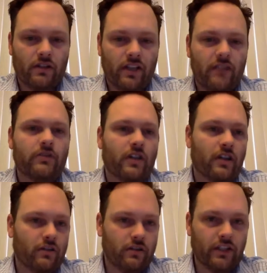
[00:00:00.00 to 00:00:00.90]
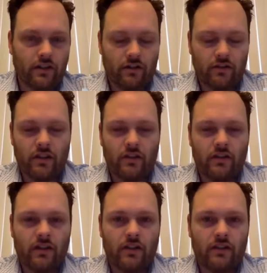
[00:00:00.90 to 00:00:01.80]
that you saw earlier uh,
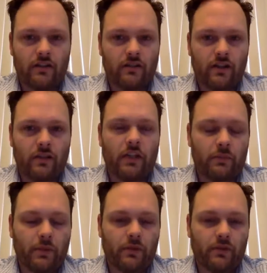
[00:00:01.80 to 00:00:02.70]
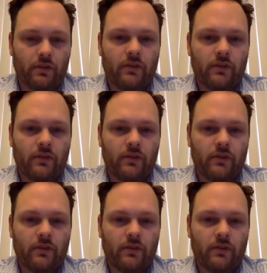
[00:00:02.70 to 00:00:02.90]
on the on the blog post.